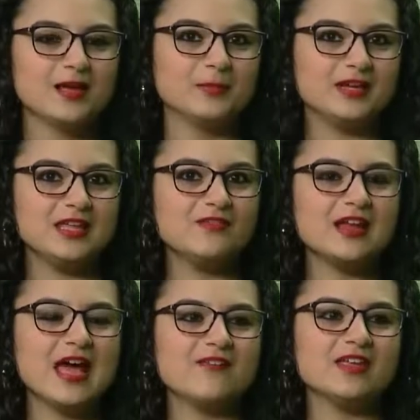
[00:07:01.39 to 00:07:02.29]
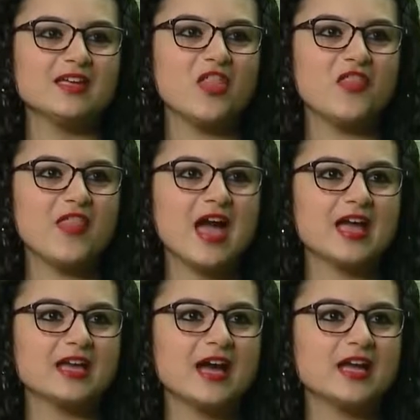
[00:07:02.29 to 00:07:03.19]
But even having
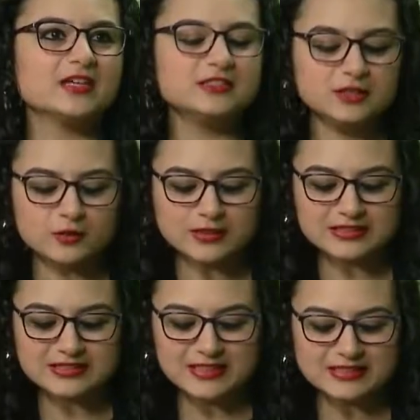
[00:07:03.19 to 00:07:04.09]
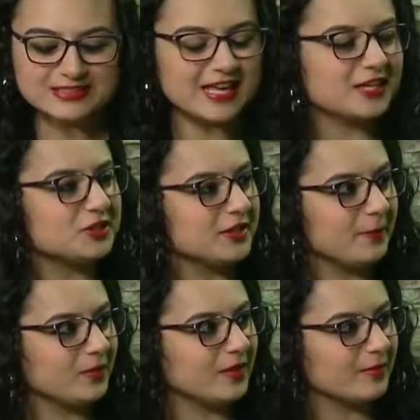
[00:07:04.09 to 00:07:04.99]
that guy, because you could see it's catching
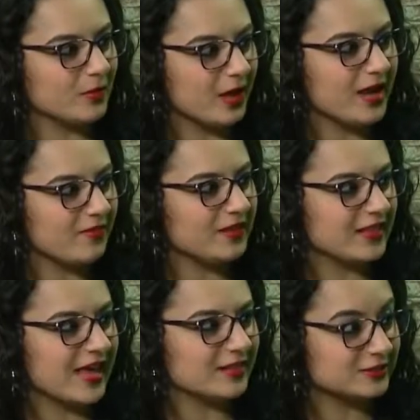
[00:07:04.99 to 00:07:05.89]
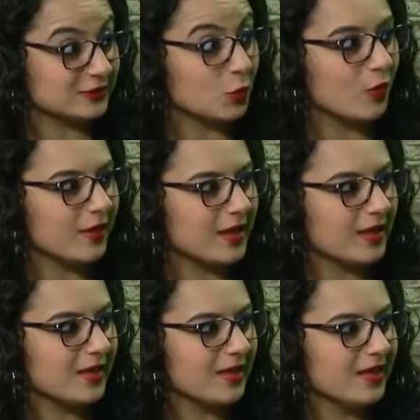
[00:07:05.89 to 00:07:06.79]
up to them, not having that
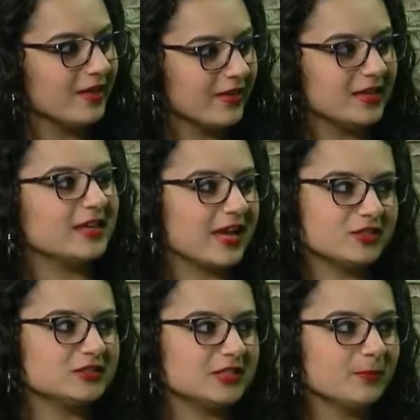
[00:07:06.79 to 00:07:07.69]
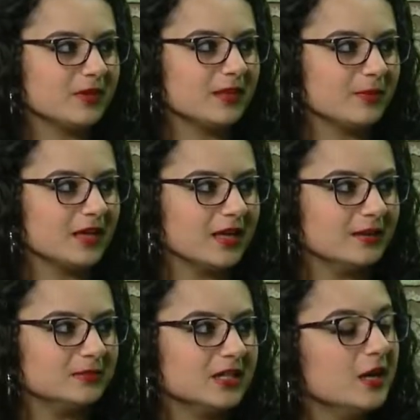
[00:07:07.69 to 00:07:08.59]
scoring catches up to them in
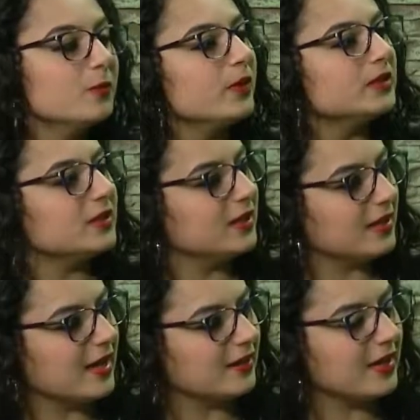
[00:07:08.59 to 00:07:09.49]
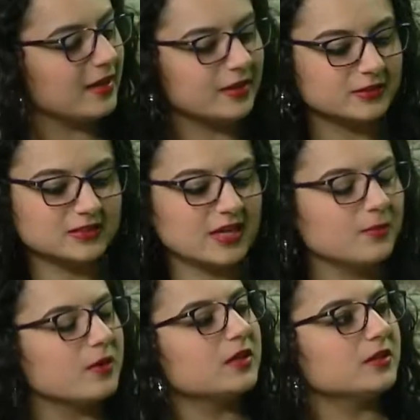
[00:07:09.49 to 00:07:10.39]
games. When in the LA Lakers
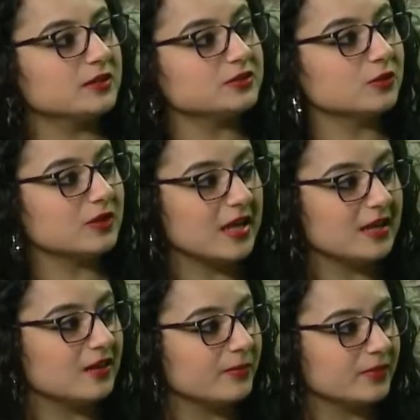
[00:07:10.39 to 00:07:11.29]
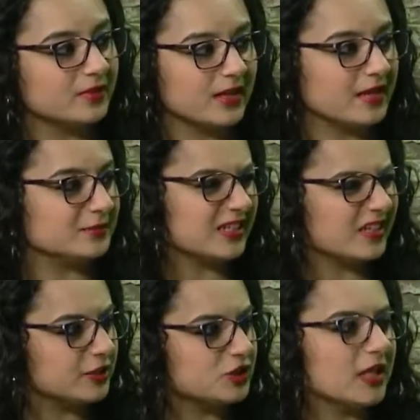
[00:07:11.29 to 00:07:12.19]
game, when there's no Tatum's not
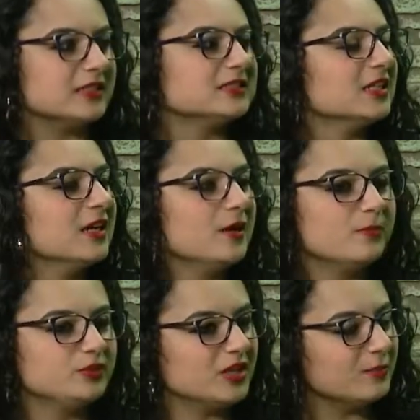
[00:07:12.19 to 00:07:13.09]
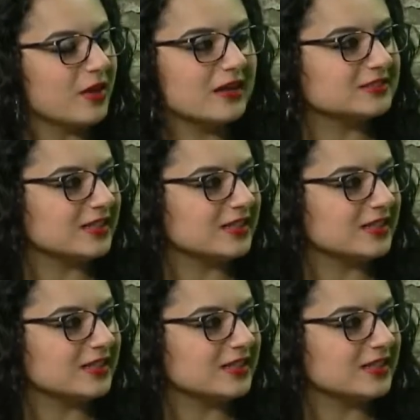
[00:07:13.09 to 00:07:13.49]
hitting shots, Jaylen Brown's